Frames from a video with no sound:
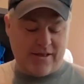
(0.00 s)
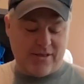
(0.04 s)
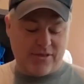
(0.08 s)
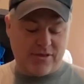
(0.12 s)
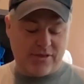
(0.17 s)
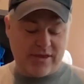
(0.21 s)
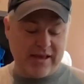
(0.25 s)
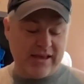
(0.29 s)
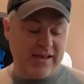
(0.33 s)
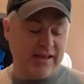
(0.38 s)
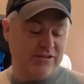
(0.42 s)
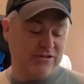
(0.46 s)

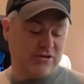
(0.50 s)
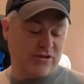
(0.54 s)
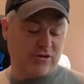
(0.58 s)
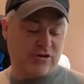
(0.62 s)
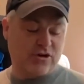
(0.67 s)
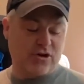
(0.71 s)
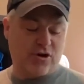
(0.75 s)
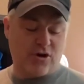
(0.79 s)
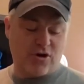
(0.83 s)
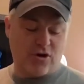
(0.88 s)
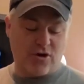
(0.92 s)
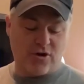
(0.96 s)
these are
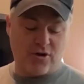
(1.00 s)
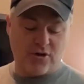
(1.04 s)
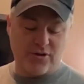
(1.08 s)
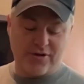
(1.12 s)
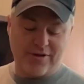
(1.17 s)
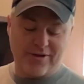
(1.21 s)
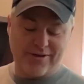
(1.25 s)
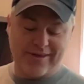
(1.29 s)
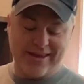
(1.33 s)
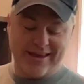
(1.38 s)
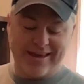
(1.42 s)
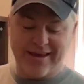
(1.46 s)

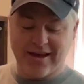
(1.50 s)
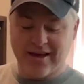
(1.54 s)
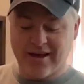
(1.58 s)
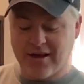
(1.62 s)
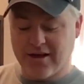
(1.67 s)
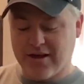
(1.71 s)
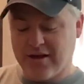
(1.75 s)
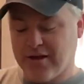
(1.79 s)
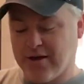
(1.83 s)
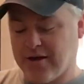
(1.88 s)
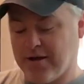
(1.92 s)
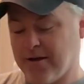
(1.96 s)
called the
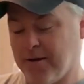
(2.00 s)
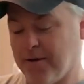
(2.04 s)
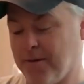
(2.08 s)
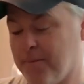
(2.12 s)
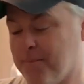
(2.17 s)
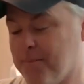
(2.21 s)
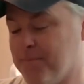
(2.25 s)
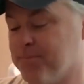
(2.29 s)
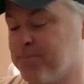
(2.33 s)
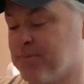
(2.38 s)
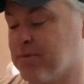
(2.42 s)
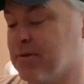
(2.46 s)

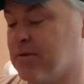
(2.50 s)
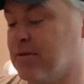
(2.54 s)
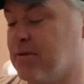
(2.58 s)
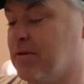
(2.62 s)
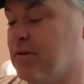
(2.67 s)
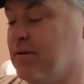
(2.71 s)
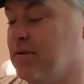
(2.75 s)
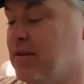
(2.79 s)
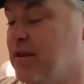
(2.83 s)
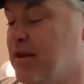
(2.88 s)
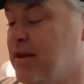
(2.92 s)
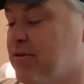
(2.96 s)
um,
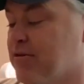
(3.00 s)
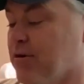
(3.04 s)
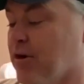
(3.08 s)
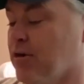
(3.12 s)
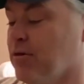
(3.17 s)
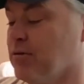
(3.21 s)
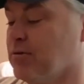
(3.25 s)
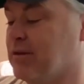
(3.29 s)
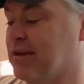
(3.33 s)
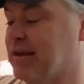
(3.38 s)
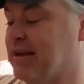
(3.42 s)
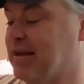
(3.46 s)

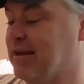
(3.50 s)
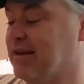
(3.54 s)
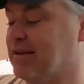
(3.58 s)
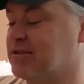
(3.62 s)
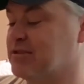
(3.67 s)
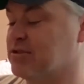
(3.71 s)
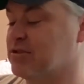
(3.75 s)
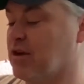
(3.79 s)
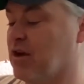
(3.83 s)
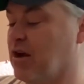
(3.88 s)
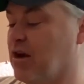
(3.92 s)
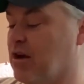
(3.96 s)
Negro
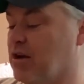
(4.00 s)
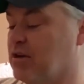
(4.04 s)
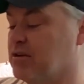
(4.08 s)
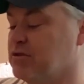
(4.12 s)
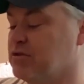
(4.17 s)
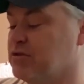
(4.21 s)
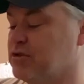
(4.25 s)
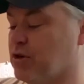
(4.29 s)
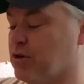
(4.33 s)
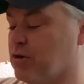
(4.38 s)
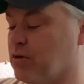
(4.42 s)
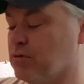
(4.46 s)
Leagues
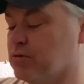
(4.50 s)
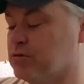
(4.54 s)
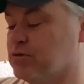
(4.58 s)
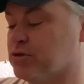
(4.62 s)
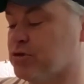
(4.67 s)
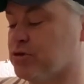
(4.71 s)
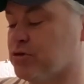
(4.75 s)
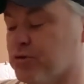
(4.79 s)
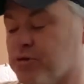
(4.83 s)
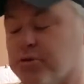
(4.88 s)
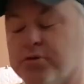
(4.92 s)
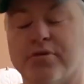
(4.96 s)
Untold
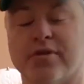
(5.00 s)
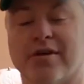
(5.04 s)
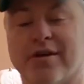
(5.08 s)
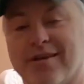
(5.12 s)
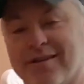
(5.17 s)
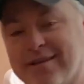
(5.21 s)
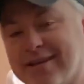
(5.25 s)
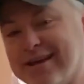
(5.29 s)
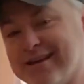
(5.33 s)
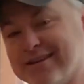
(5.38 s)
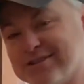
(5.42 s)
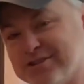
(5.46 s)
Truth
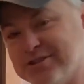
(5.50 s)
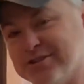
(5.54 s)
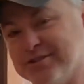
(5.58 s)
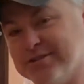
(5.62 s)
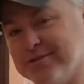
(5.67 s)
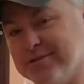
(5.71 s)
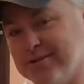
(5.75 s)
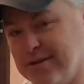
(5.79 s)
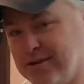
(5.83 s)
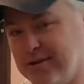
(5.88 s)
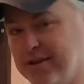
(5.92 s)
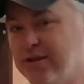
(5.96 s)
Collection.
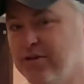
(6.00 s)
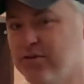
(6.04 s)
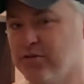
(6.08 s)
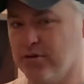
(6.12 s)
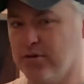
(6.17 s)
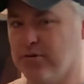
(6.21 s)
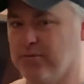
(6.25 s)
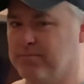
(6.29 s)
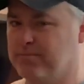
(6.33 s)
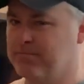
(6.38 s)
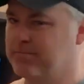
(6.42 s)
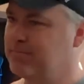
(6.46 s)
And these
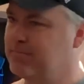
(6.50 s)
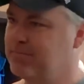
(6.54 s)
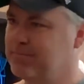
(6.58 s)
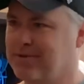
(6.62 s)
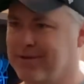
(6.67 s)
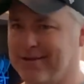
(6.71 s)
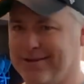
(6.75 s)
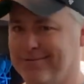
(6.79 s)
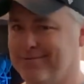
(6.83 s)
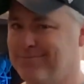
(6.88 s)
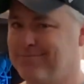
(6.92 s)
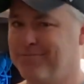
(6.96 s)
are
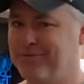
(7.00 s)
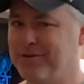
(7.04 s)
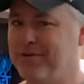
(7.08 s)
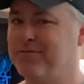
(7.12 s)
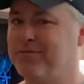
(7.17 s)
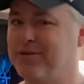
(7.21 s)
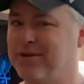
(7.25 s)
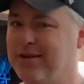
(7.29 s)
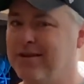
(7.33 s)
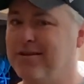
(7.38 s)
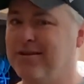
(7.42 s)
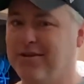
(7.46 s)
like
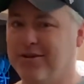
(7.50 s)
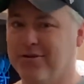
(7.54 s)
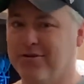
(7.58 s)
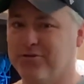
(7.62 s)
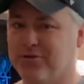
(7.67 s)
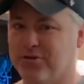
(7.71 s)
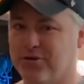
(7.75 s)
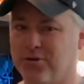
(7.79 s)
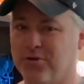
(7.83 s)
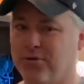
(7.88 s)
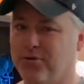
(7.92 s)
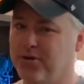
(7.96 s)
15
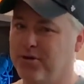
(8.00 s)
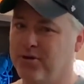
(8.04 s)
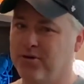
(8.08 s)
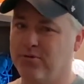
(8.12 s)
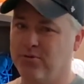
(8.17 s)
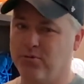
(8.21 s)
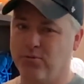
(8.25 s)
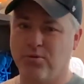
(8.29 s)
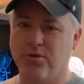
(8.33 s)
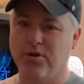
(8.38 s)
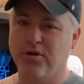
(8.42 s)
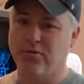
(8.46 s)
years old. They're,
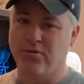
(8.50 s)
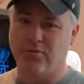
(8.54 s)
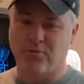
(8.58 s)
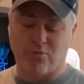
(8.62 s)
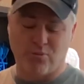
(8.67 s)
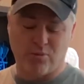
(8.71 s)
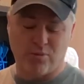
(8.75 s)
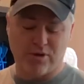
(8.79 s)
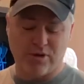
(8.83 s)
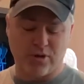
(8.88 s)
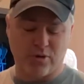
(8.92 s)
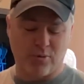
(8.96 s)
they're,
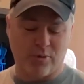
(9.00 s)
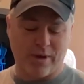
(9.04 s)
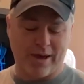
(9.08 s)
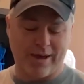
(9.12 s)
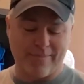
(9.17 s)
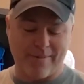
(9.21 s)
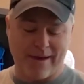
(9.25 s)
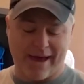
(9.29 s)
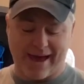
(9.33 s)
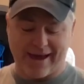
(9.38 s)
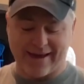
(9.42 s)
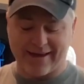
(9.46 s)
they're way
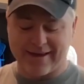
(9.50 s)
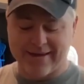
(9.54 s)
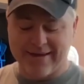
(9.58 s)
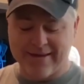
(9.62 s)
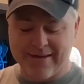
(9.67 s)
back.